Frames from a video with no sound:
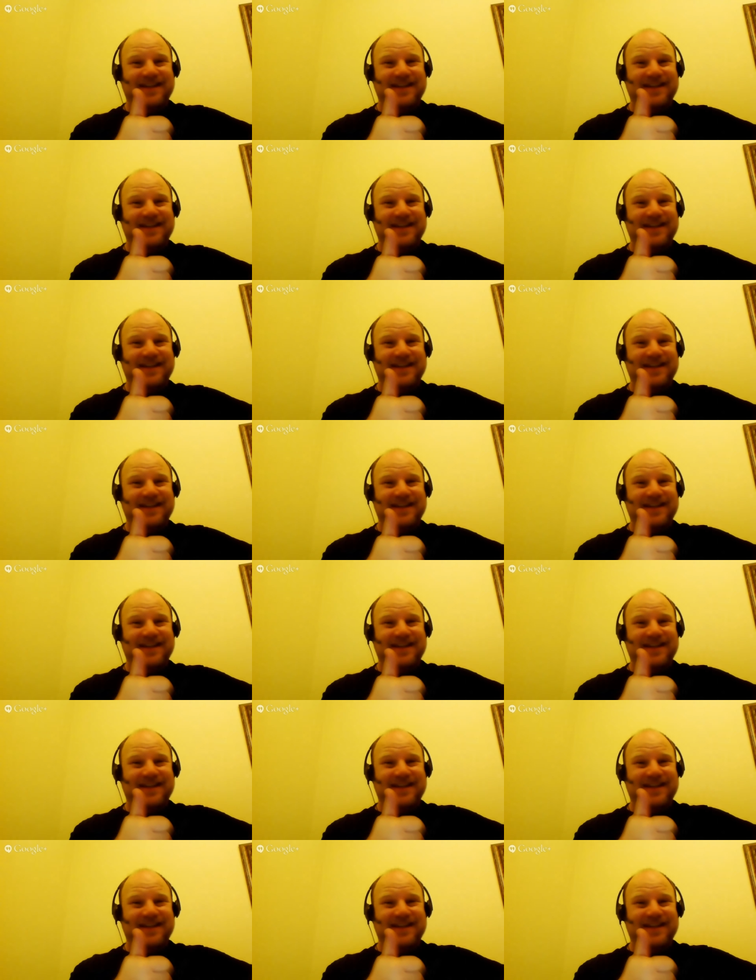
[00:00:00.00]
The only
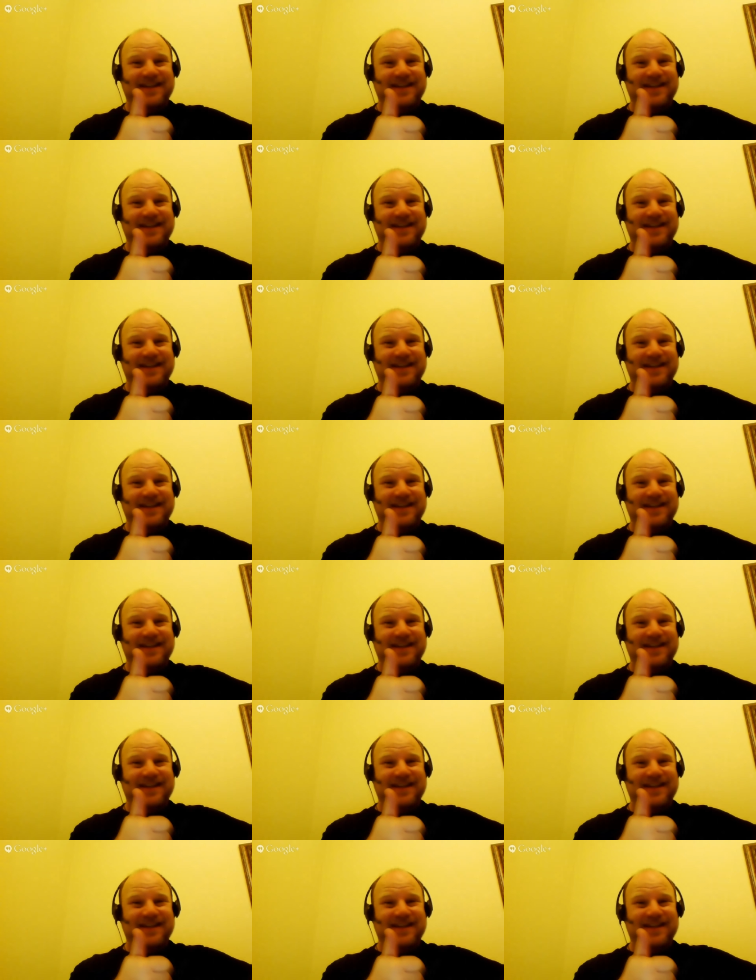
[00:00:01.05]
person that can say your character is
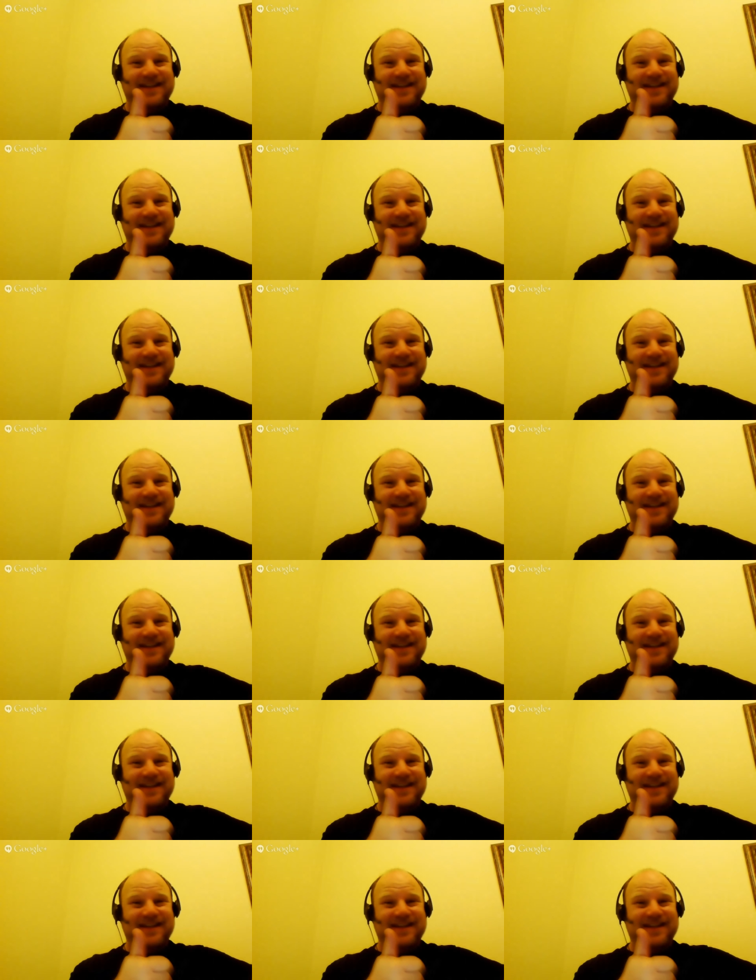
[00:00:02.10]
dead is you.